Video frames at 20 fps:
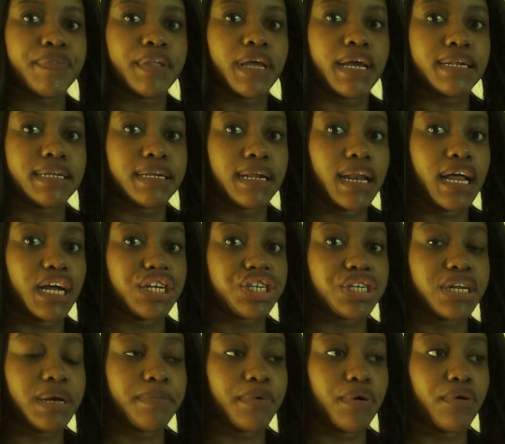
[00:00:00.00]
had a large
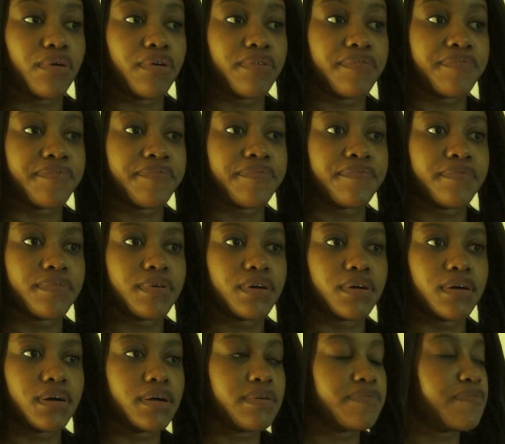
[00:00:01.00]
number of
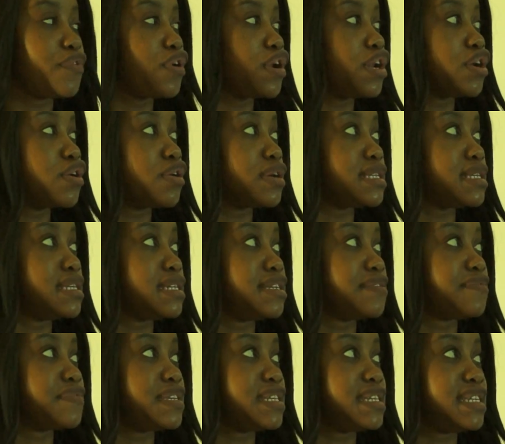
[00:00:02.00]
follicles at
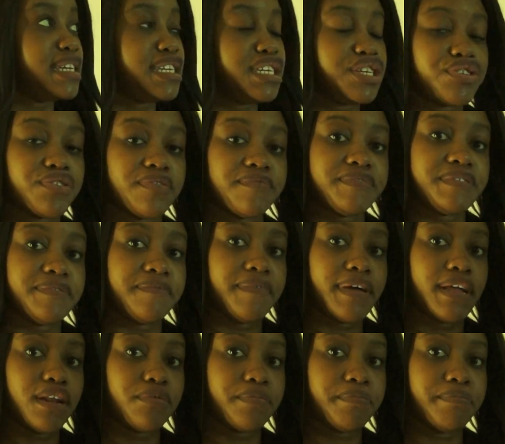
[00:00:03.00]
different stages of
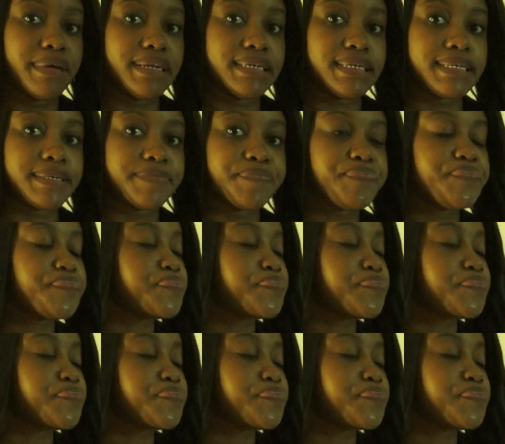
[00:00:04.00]
development,